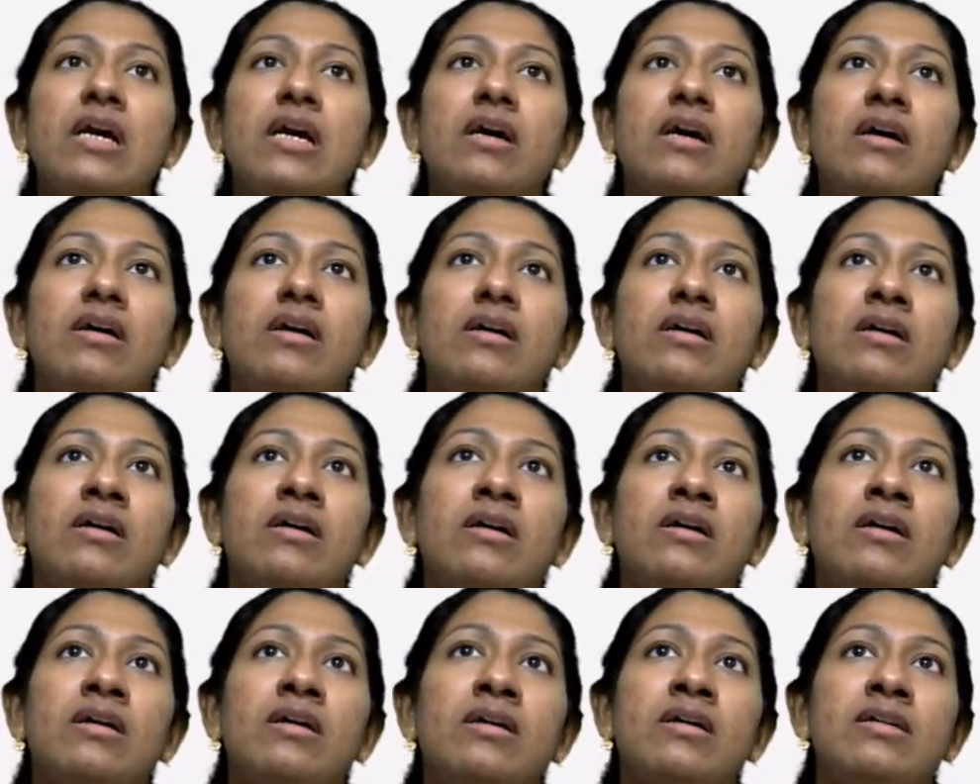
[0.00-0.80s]

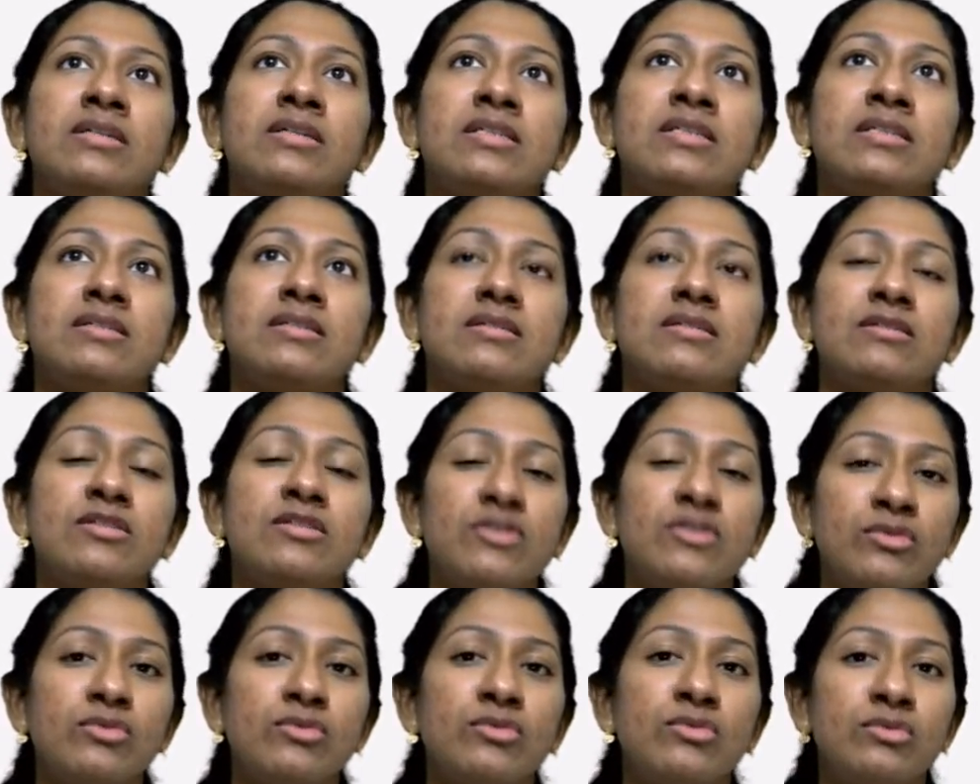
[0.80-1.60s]

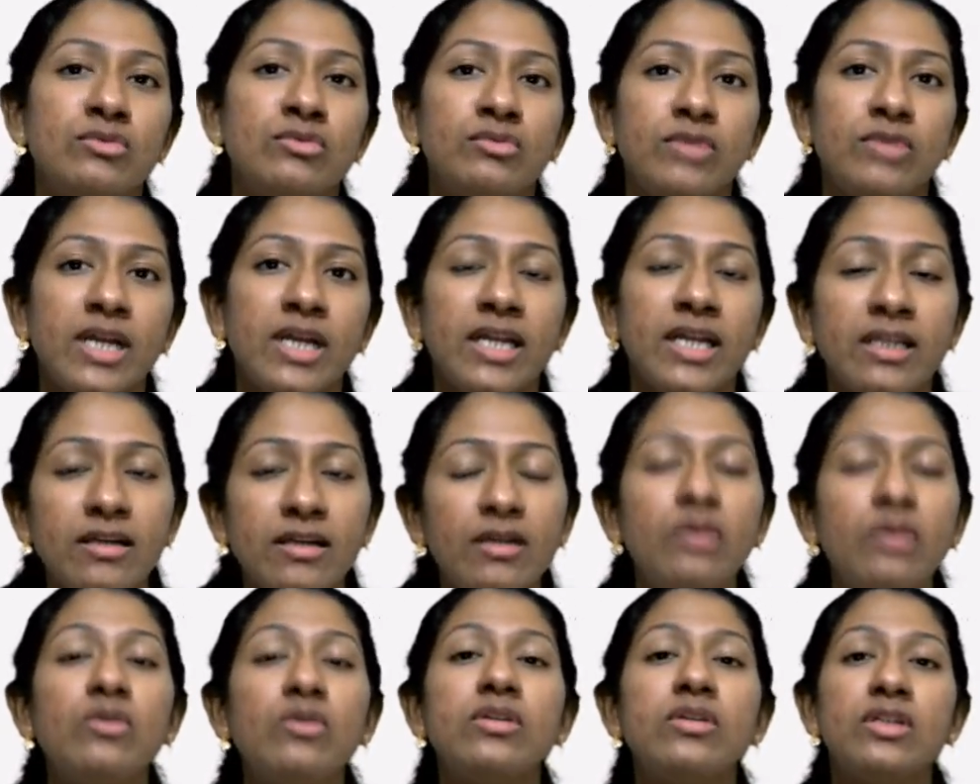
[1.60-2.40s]
to
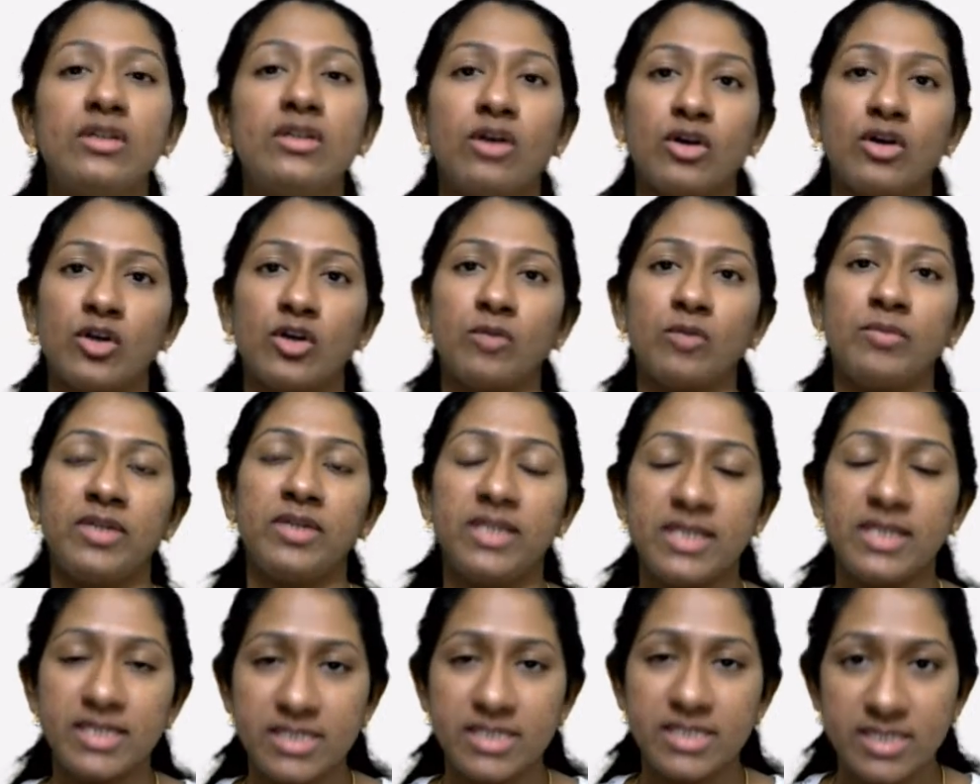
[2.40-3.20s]
include the
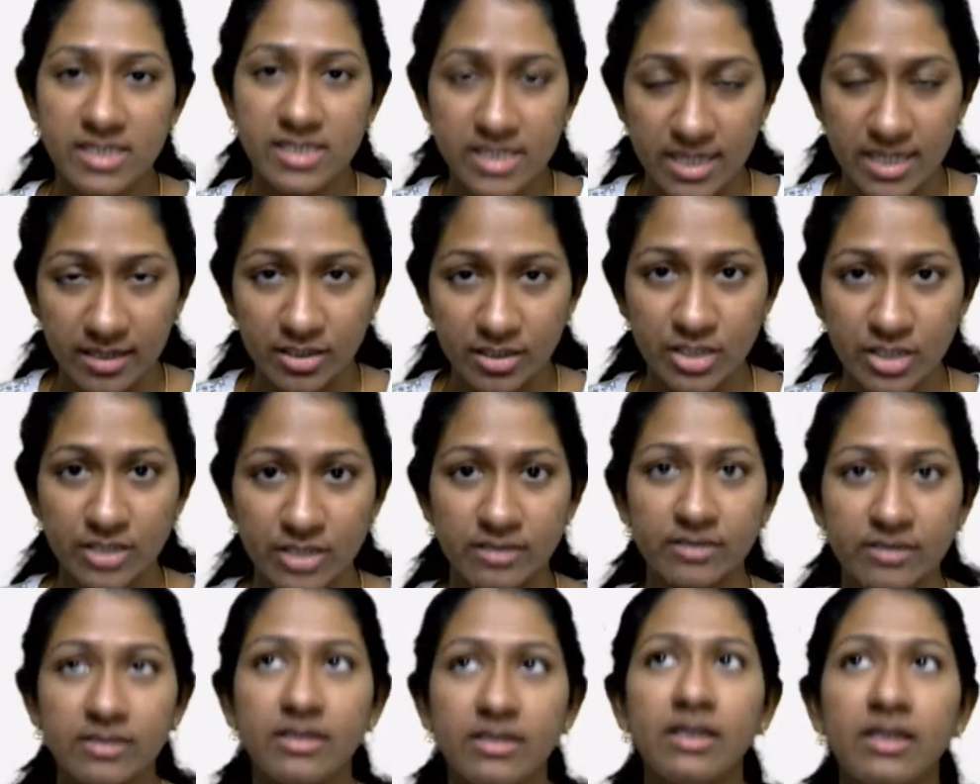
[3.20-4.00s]
documentation section.
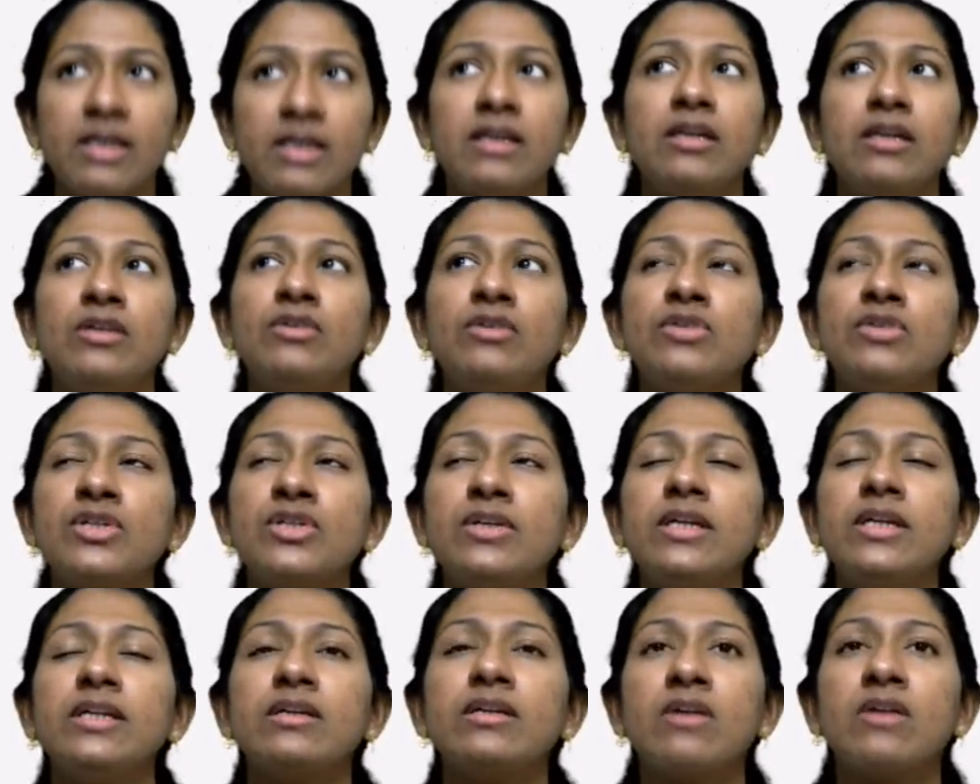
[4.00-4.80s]

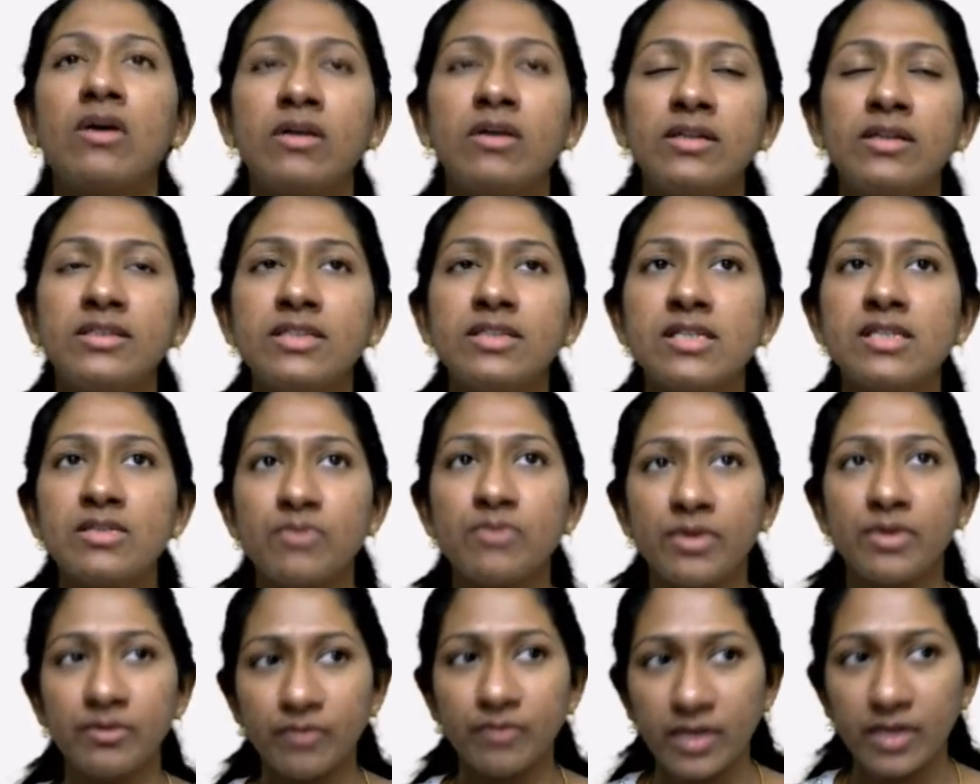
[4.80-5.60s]
Usually in colleges
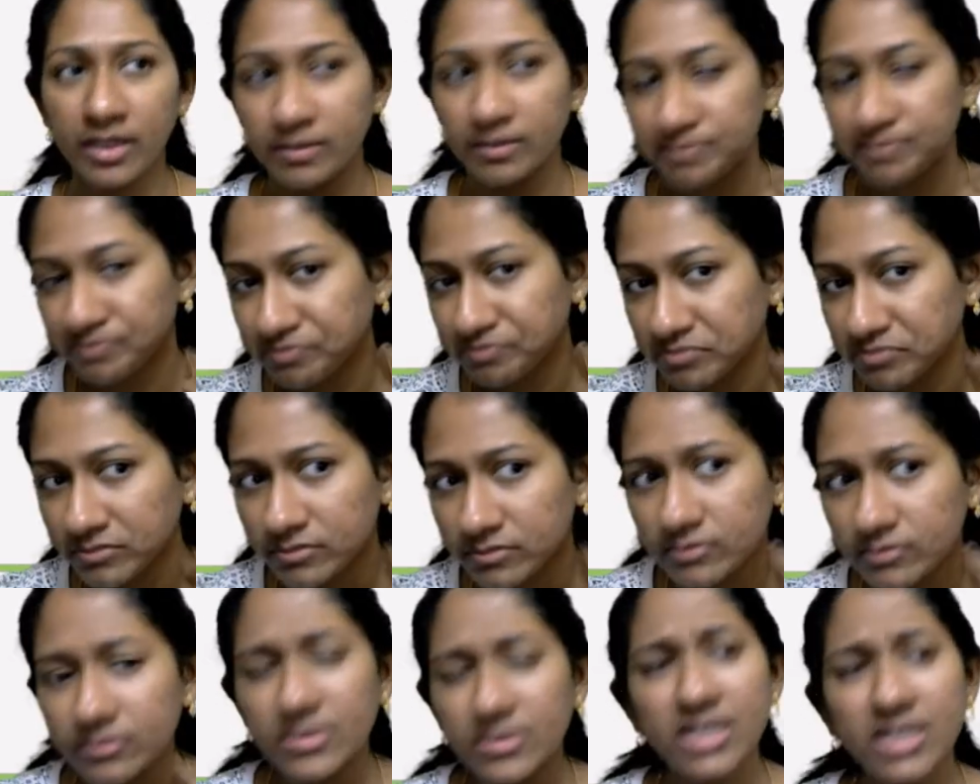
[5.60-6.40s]
when we
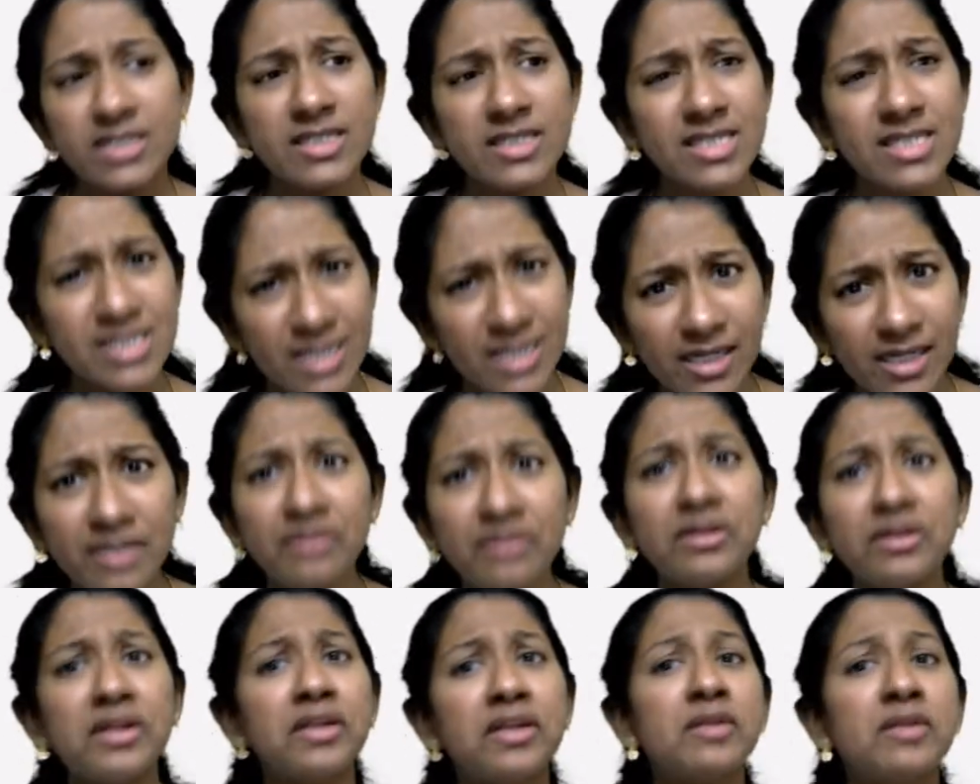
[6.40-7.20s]

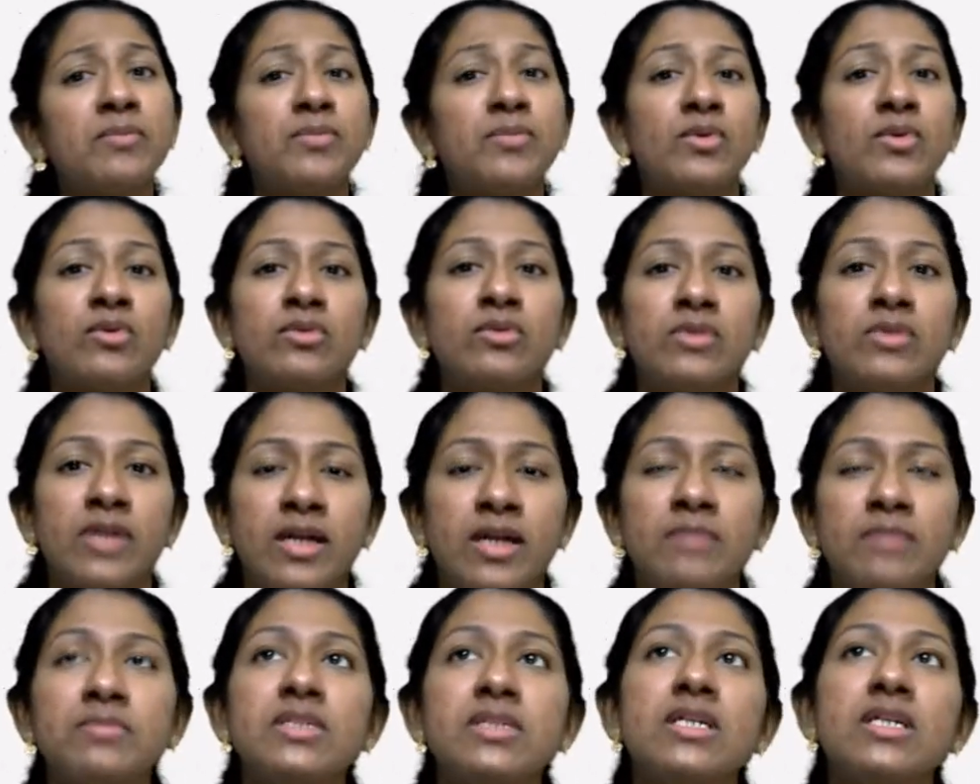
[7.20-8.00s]
start writing
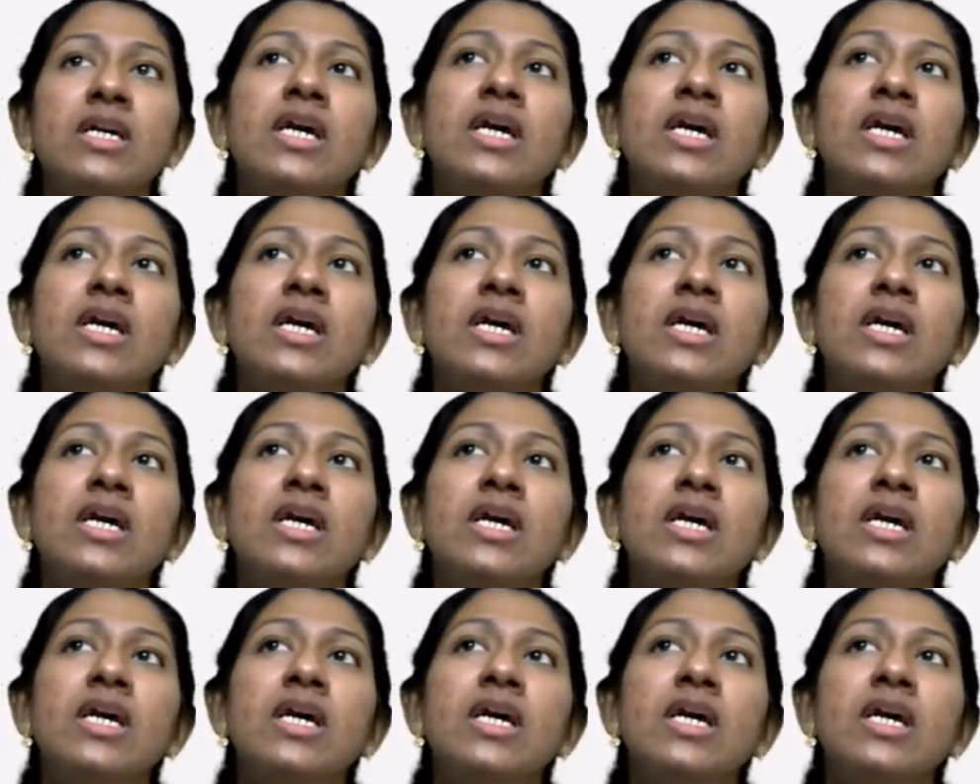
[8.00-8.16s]
programs,